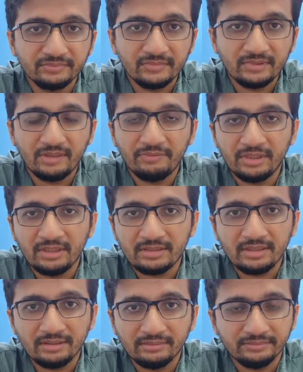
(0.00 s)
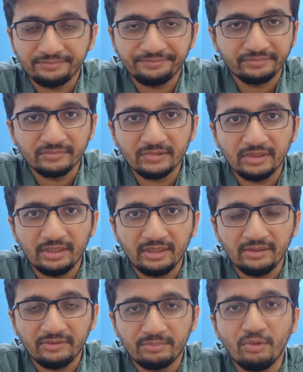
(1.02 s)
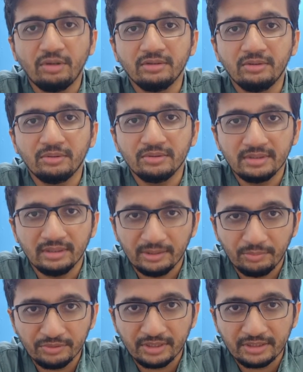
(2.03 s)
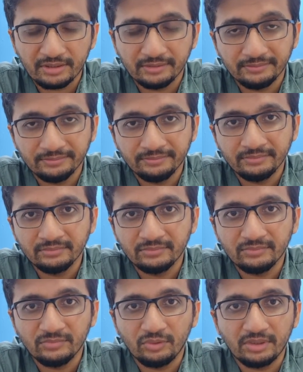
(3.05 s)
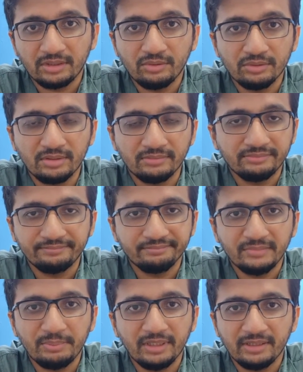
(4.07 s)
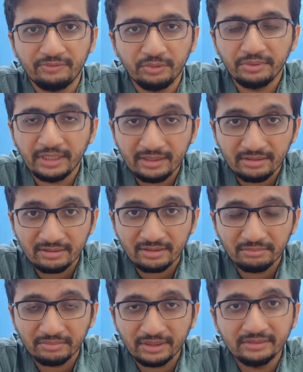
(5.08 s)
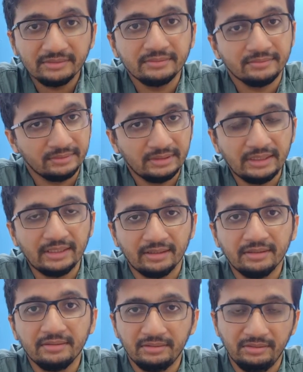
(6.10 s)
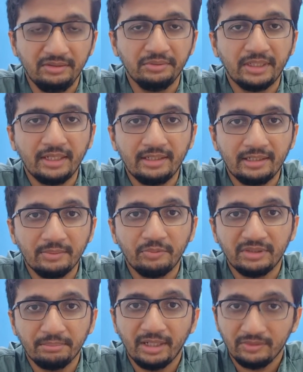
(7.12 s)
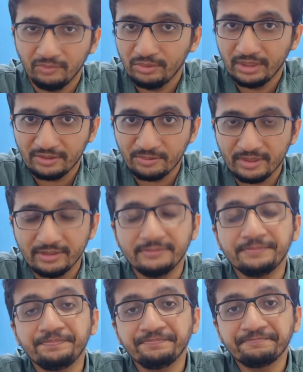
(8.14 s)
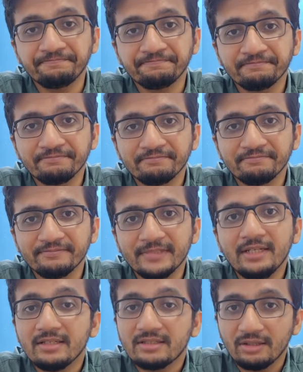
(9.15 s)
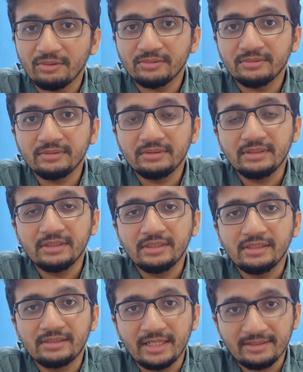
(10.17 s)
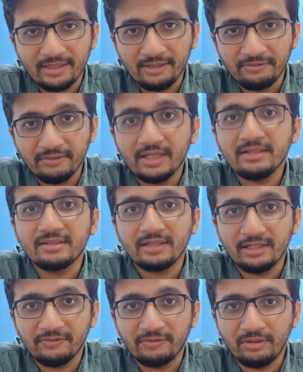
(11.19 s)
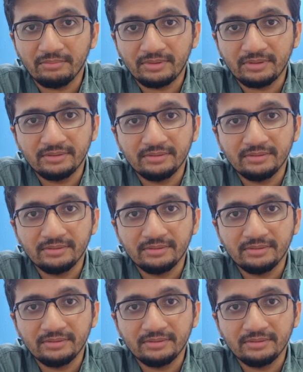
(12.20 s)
someone has done a small course in liposuction over a course of maybe like few days or something, yeah, you can end up with a bad wound as well. So, stay safe and stay informed.